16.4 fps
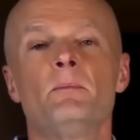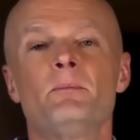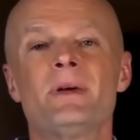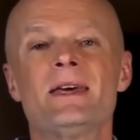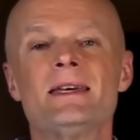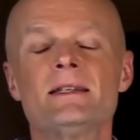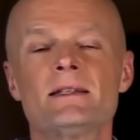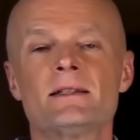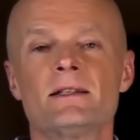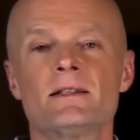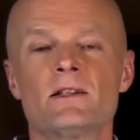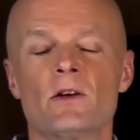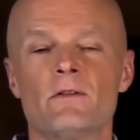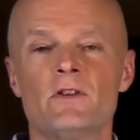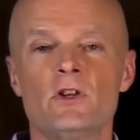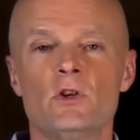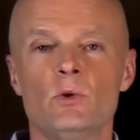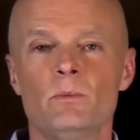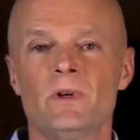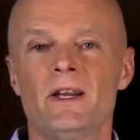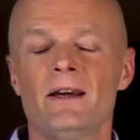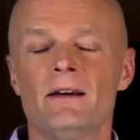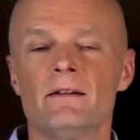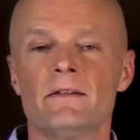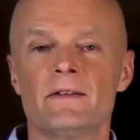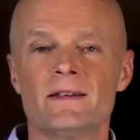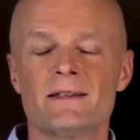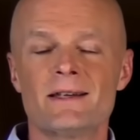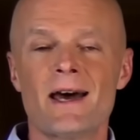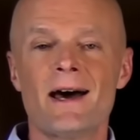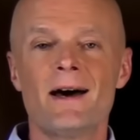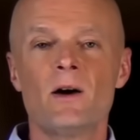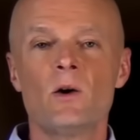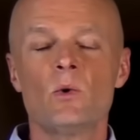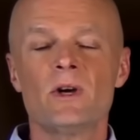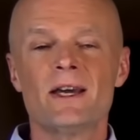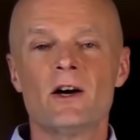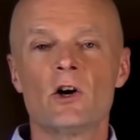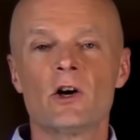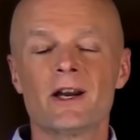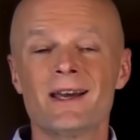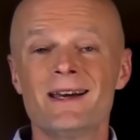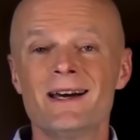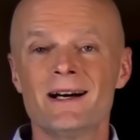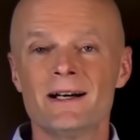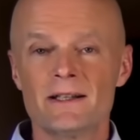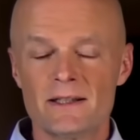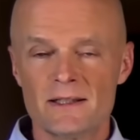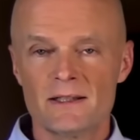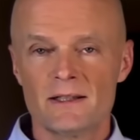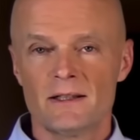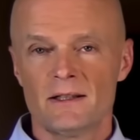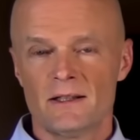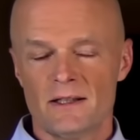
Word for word: pieces of human health is how our gut